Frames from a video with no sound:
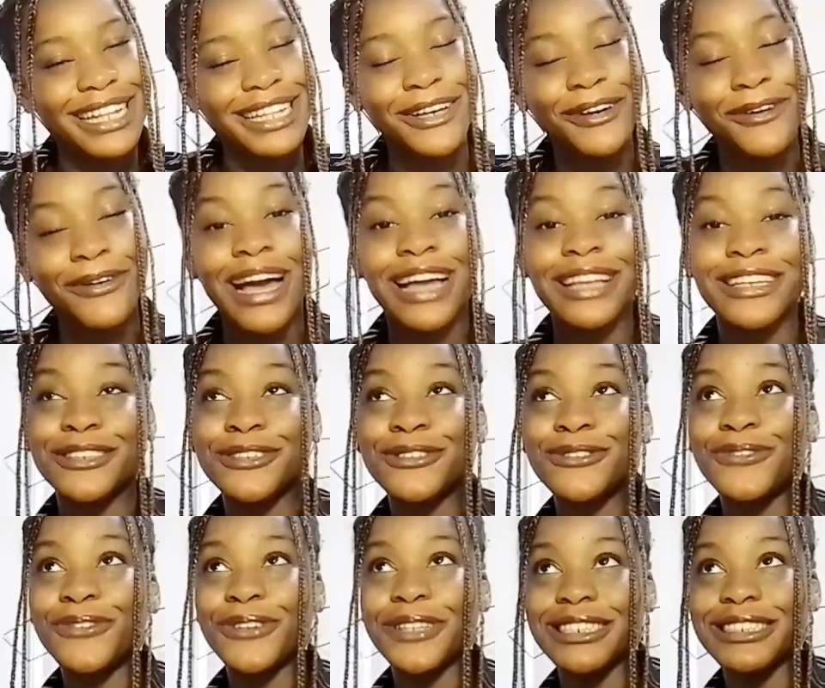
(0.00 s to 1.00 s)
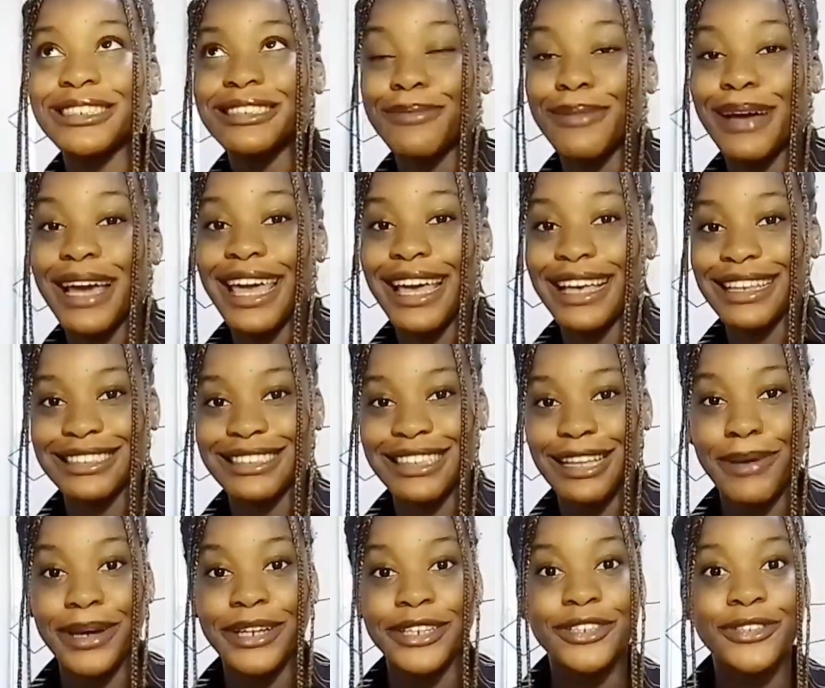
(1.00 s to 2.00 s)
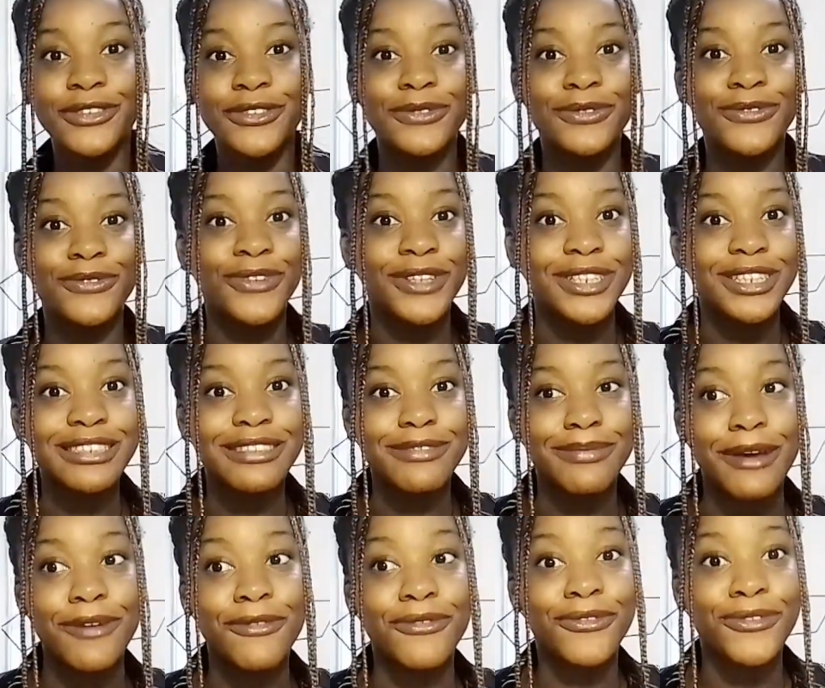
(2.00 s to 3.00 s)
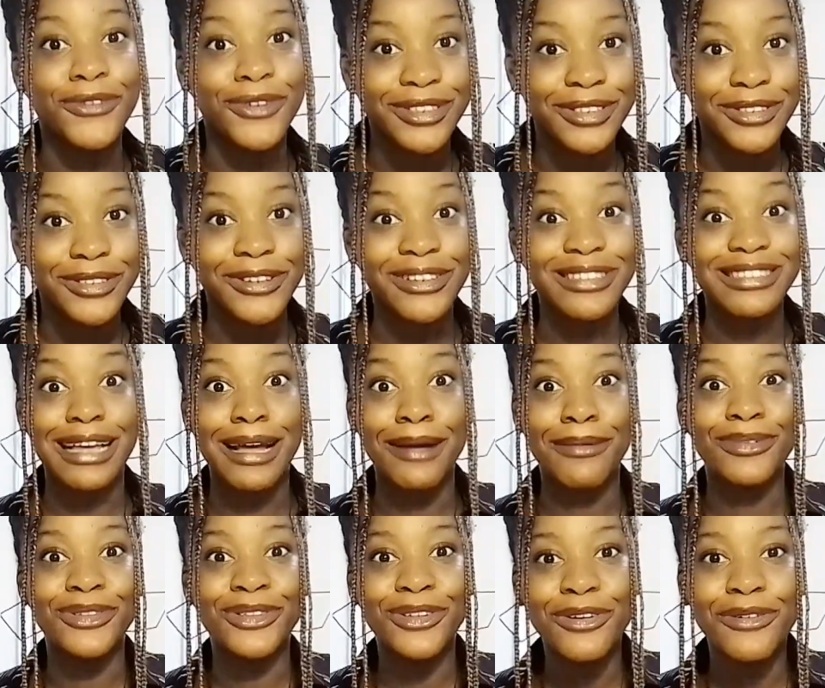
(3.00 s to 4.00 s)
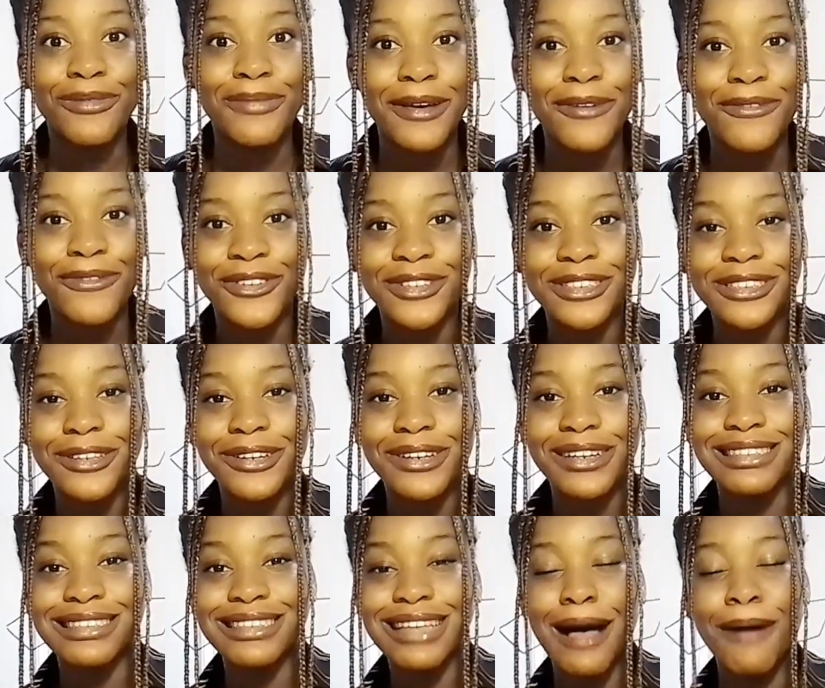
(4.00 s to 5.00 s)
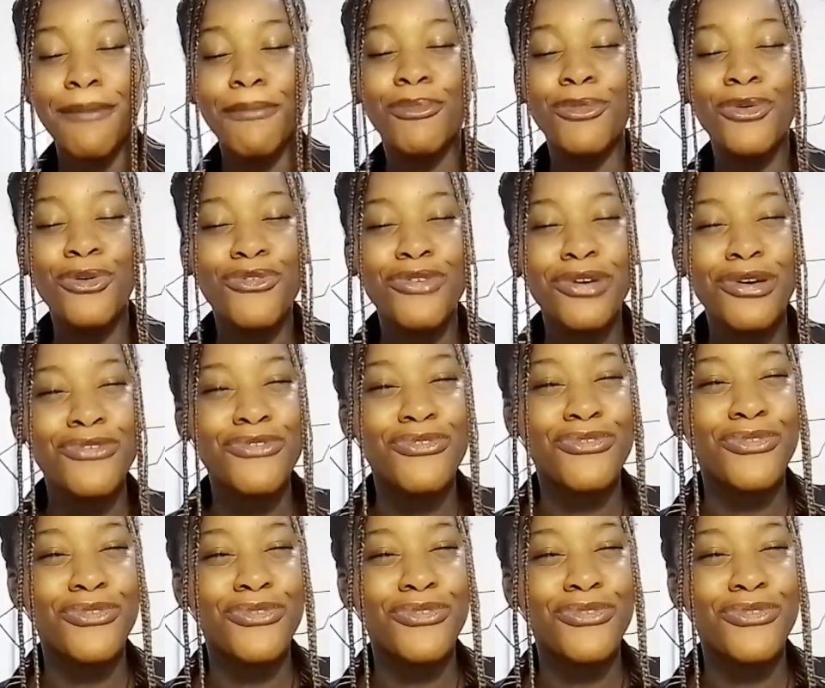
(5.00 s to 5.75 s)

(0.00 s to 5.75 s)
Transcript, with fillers: channel. I just finished my exam. I just finished my first course. I'm done my first course. I'm moving